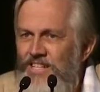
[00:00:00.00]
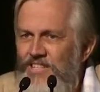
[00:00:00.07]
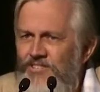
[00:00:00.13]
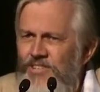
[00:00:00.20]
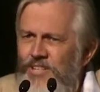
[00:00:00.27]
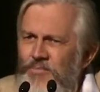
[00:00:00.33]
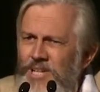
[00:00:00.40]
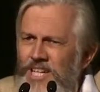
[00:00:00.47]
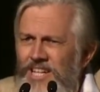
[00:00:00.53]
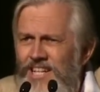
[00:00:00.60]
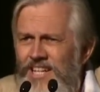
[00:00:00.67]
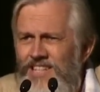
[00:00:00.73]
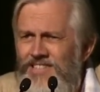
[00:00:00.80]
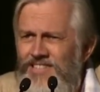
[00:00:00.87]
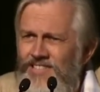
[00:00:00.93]
So in the
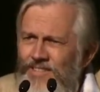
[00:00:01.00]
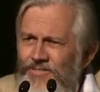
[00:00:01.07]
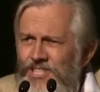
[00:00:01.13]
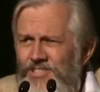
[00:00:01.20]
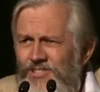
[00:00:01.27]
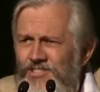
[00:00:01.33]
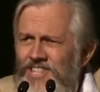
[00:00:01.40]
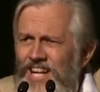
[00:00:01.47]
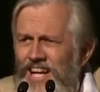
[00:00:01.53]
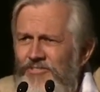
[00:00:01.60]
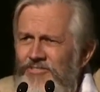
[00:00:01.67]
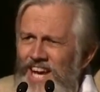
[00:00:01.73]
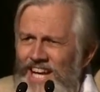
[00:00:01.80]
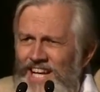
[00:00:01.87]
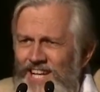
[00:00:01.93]
beginning, he was just kind
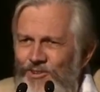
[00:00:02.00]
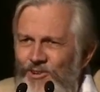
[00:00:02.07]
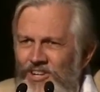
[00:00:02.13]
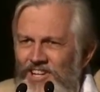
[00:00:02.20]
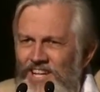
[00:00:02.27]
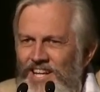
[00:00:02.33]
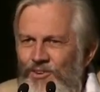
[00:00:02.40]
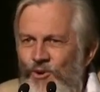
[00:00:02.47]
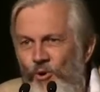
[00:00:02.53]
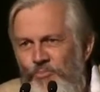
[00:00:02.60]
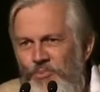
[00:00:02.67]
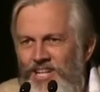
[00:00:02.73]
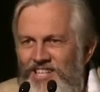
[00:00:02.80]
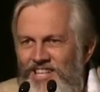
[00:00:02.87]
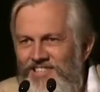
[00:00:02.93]
of hanging on and
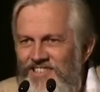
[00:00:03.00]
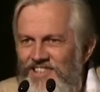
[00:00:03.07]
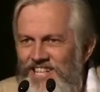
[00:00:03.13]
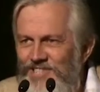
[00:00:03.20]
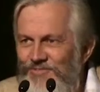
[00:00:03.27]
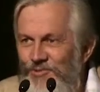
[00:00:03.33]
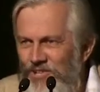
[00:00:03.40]
hoping that things